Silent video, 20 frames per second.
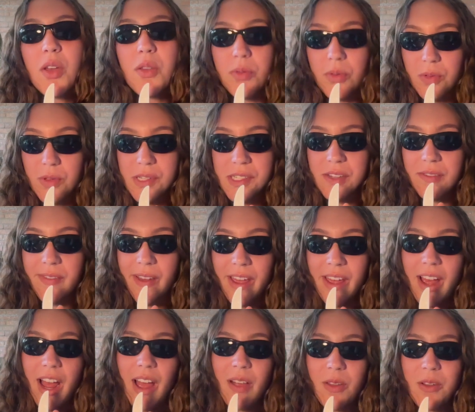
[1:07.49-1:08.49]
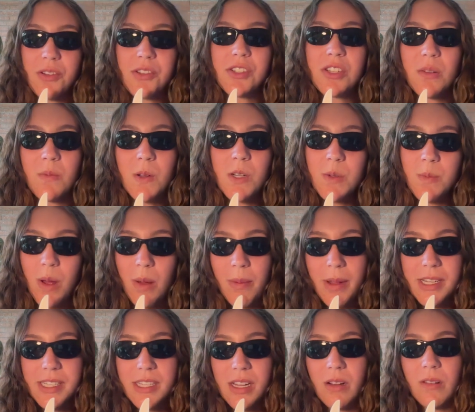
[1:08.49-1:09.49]
Through this event, I learned so much about
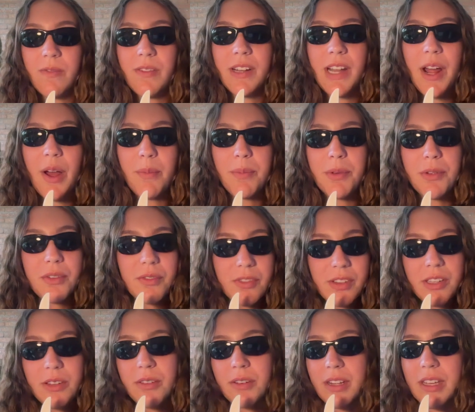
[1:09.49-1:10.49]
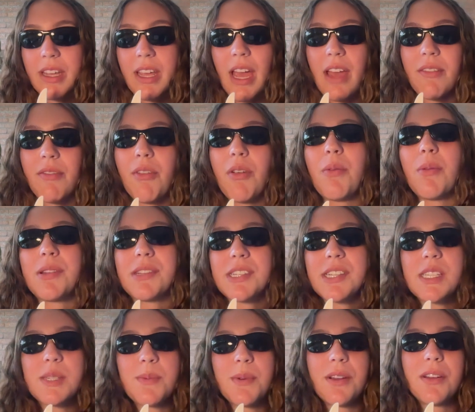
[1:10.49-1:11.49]
myself and how beautifully unique everyone's
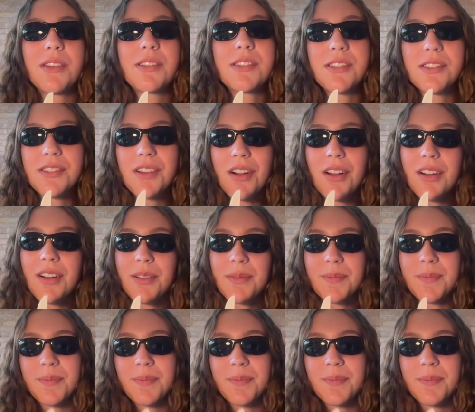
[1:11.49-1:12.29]
experiences are.